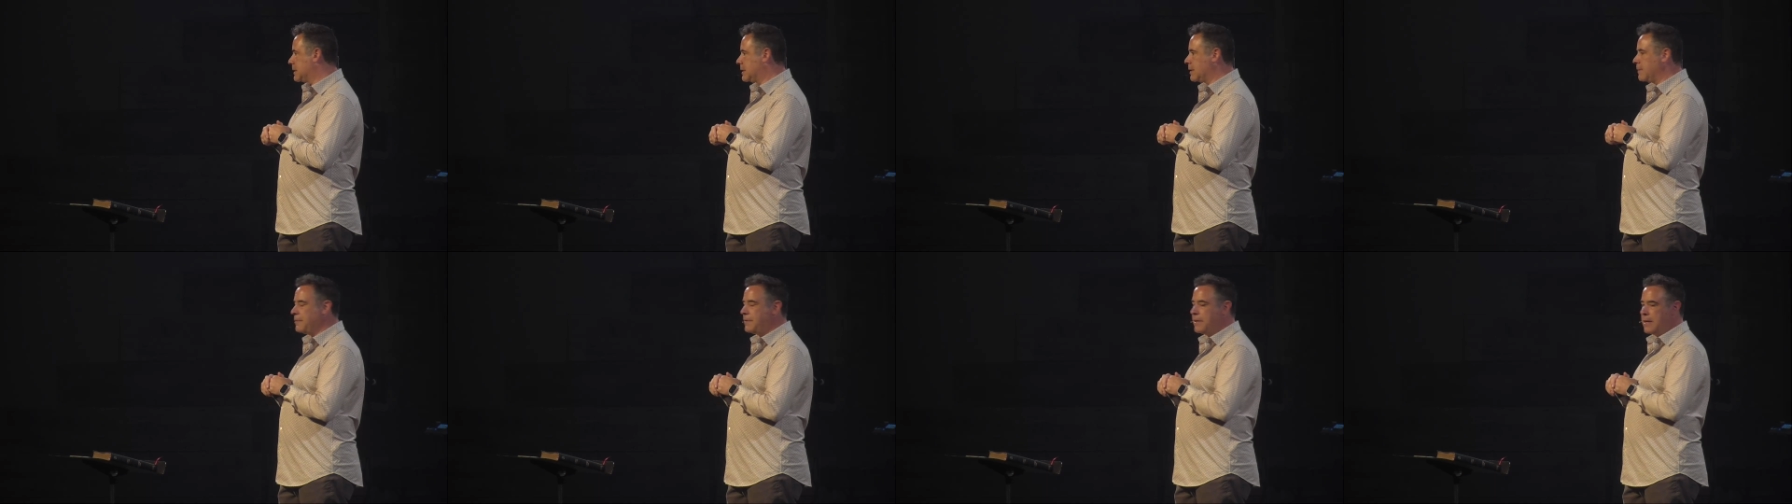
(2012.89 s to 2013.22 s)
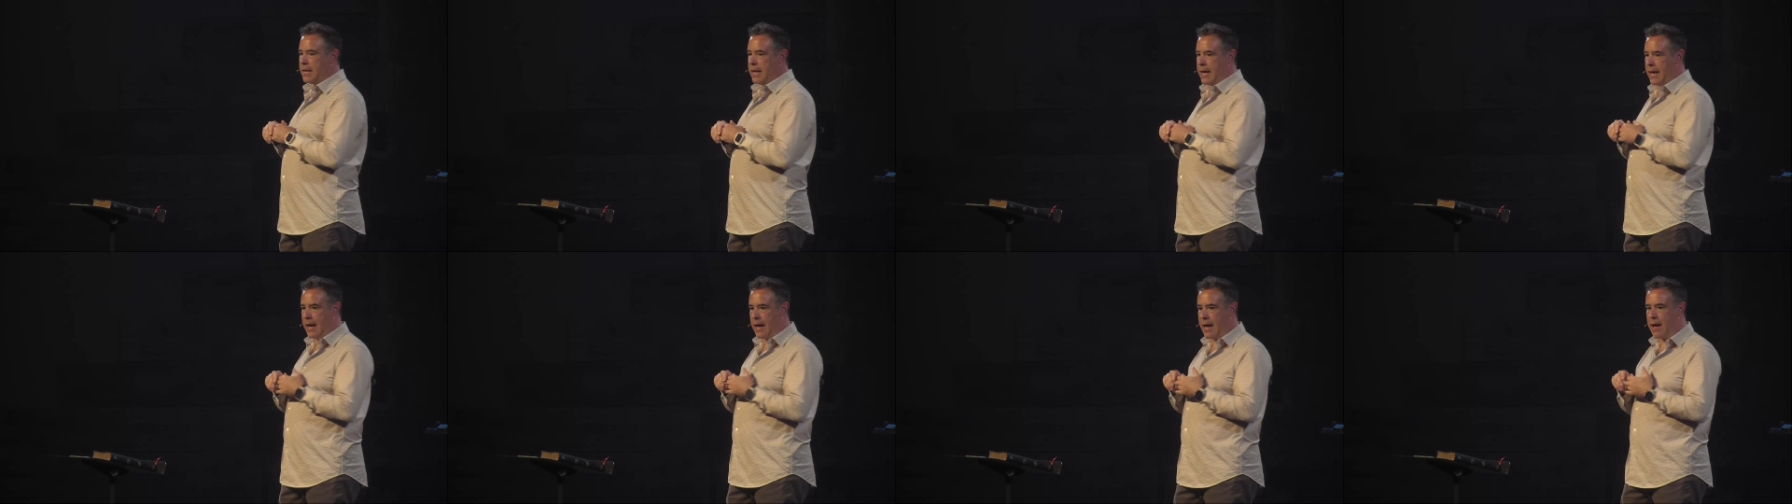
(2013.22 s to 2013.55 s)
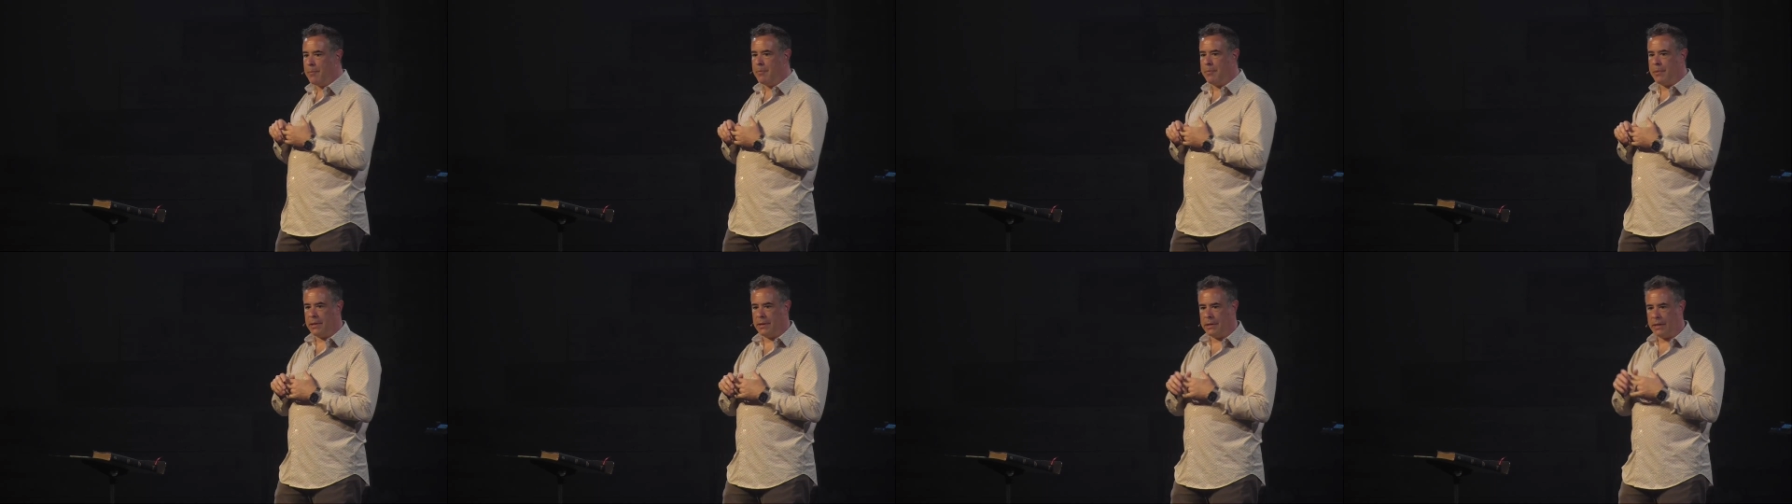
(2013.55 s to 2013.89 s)
something
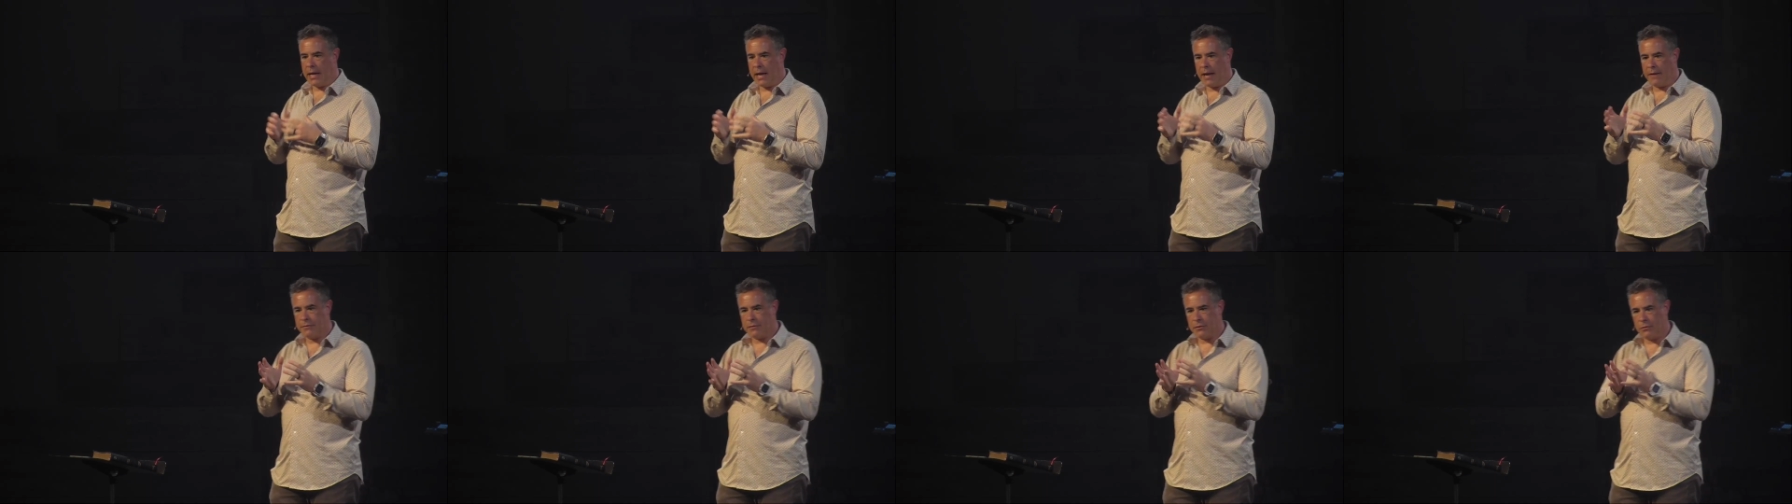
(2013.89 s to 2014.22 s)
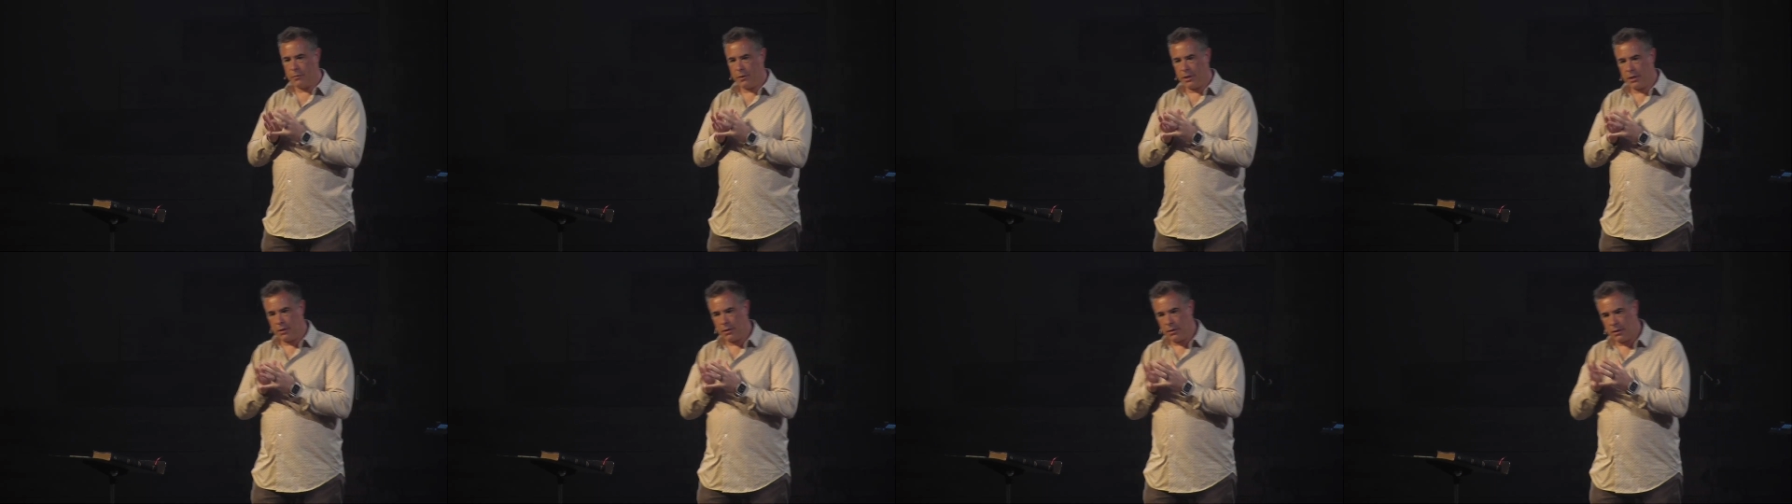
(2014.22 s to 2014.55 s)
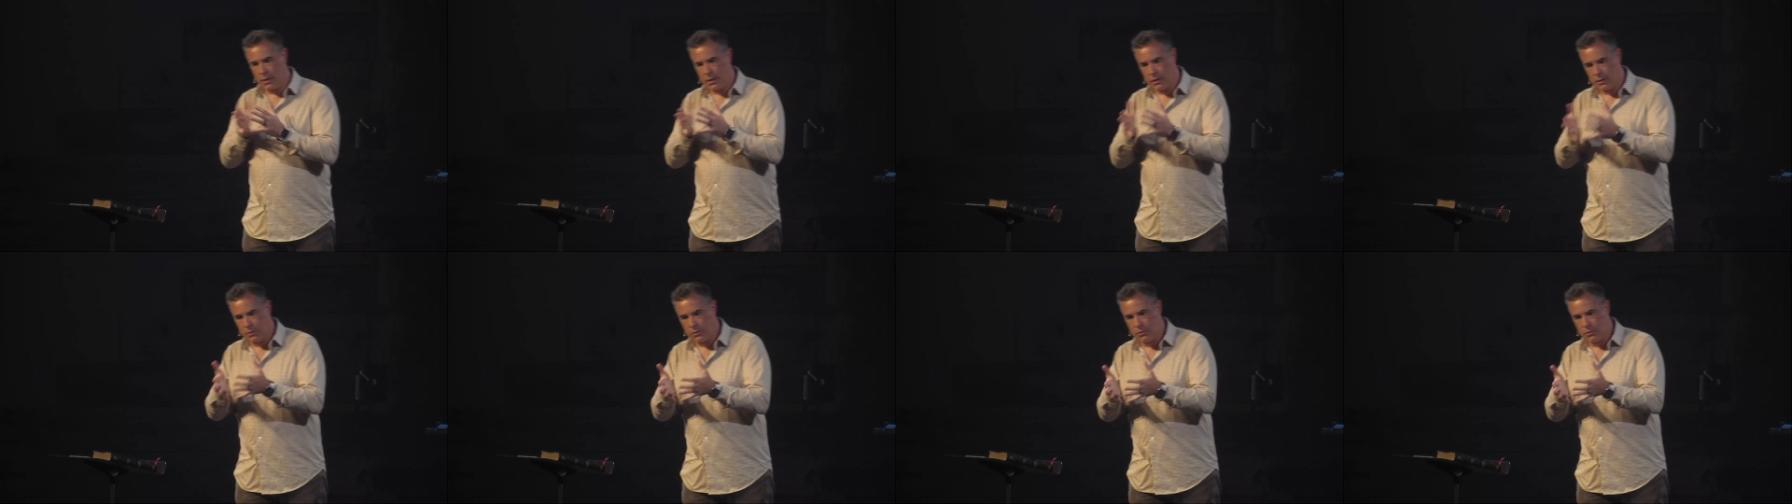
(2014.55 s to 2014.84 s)
happened after we uh,